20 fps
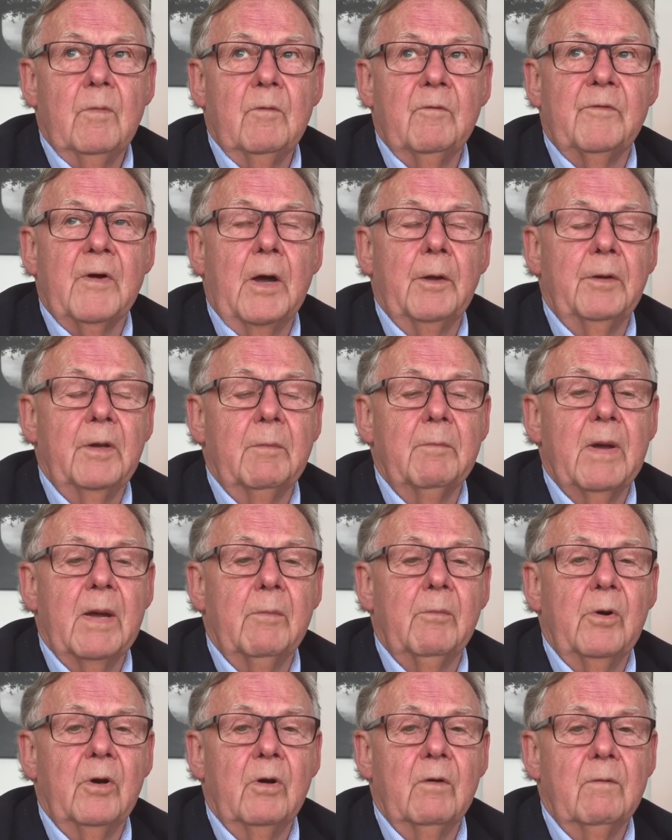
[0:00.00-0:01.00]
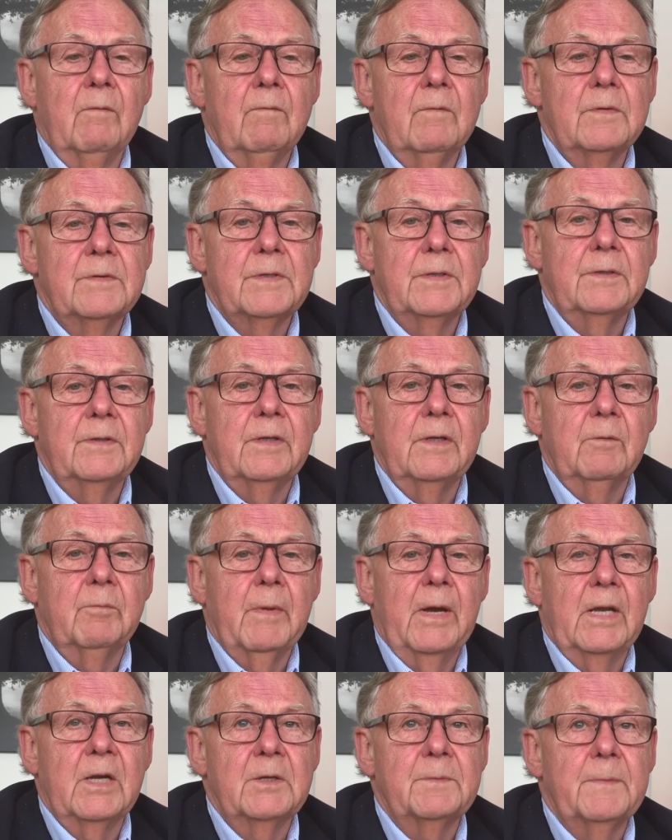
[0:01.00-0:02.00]
a founding member of the
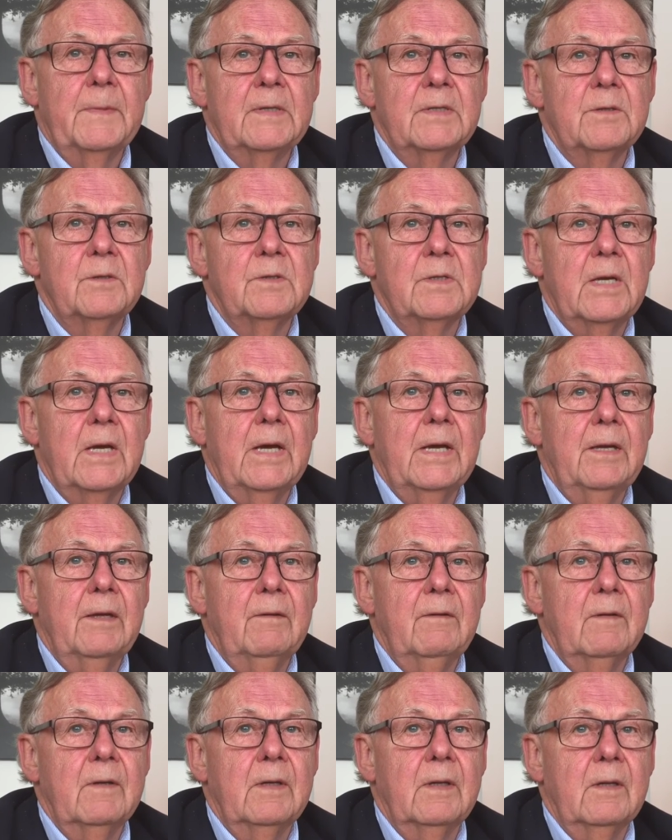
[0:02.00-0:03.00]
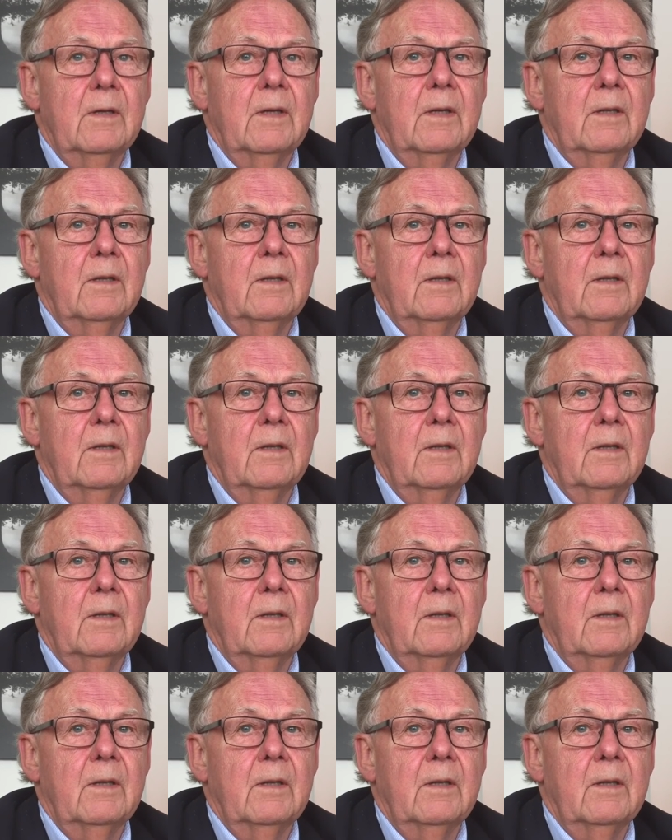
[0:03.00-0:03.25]
Strategic Management Society and,